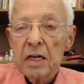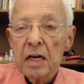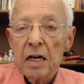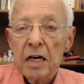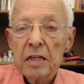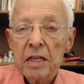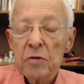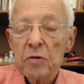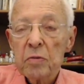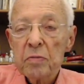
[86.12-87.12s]
uh, they
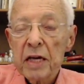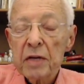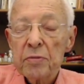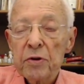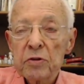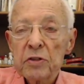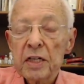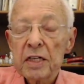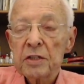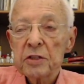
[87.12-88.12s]
will make
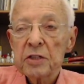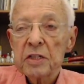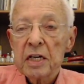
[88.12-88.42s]
proteins